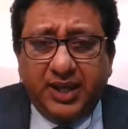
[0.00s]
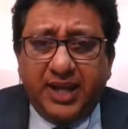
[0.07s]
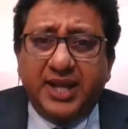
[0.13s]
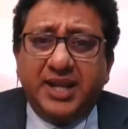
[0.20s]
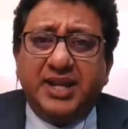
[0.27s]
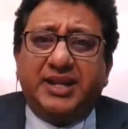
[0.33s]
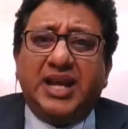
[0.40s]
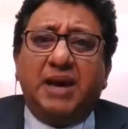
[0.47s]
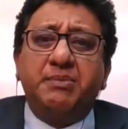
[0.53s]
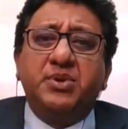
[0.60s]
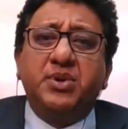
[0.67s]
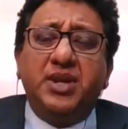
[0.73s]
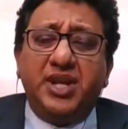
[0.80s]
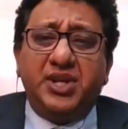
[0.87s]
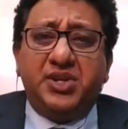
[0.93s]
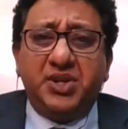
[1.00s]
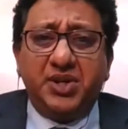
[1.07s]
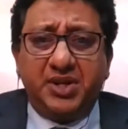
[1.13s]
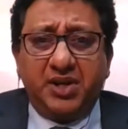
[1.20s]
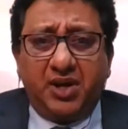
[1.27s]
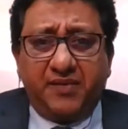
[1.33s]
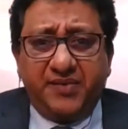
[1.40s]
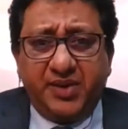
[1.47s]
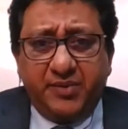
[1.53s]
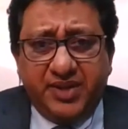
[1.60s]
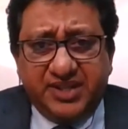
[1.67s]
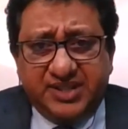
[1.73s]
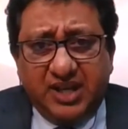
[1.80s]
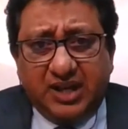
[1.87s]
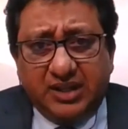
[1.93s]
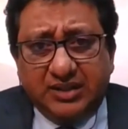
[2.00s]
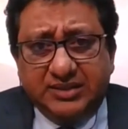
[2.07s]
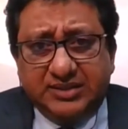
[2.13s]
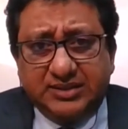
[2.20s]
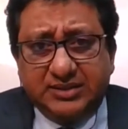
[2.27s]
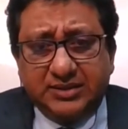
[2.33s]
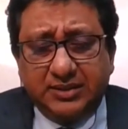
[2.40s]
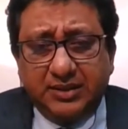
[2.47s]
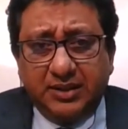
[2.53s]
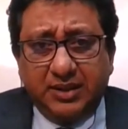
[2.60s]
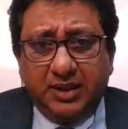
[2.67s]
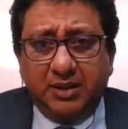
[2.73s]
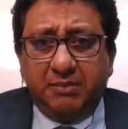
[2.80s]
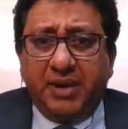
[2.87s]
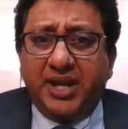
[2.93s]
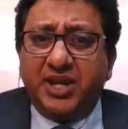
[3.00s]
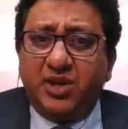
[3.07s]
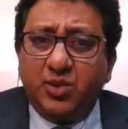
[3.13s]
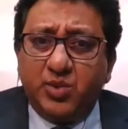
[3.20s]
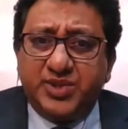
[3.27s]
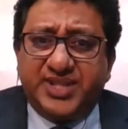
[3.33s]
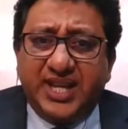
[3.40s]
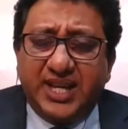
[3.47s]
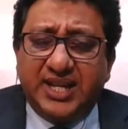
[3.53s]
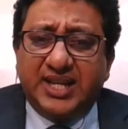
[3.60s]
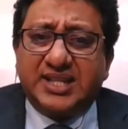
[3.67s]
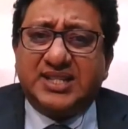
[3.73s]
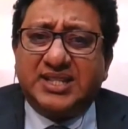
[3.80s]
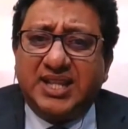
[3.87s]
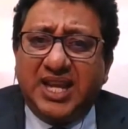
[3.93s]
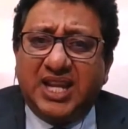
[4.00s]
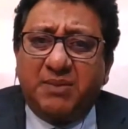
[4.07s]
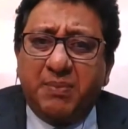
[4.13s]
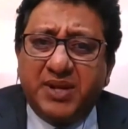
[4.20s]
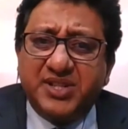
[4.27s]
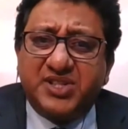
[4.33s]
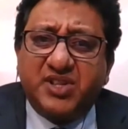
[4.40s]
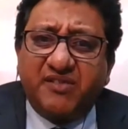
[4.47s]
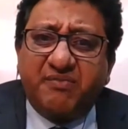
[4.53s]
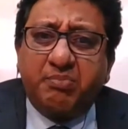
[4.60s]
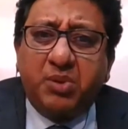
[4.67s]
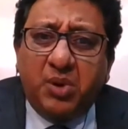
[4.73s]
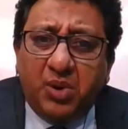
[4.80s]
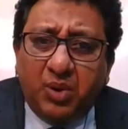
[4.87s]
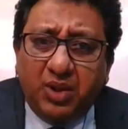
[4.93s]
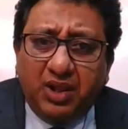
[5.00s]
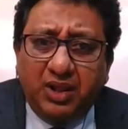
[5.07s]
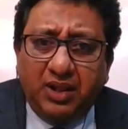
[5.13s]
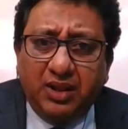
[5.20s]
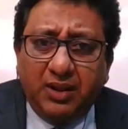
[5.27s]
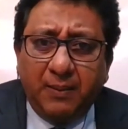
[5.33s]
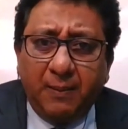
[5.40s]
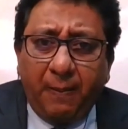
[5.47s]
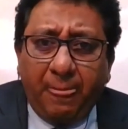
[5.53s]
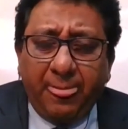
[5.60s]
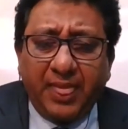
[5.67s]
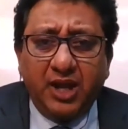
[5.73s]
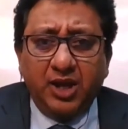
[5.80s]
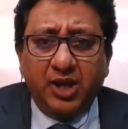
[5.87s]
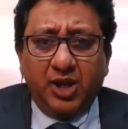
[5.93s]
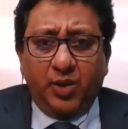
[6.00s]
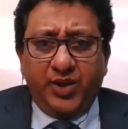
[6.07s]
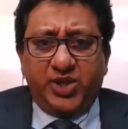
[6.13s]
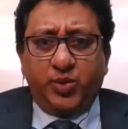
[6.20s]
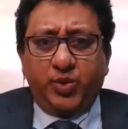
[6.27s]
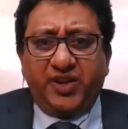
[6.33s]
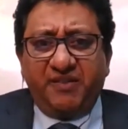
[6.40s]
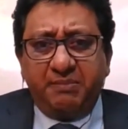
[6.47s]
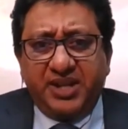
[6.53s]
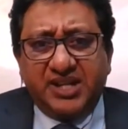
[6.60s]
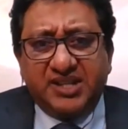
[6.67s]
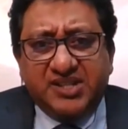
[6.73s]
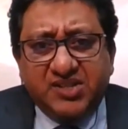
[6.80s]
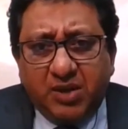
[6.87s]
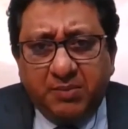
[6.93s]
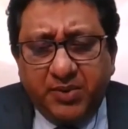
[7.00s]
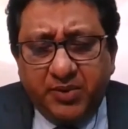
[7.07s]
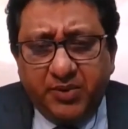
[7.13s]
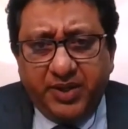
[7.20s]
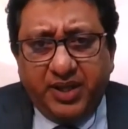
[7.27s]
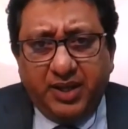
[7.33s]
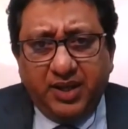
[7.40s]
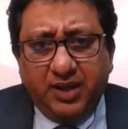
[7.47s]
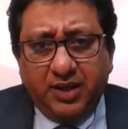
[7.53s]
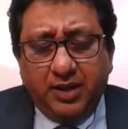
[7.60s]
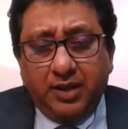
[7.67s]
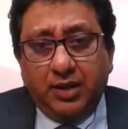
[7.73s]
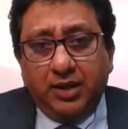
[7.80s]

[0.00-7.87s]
in the tabulation of the results by using the statements of poll, which would have been a summary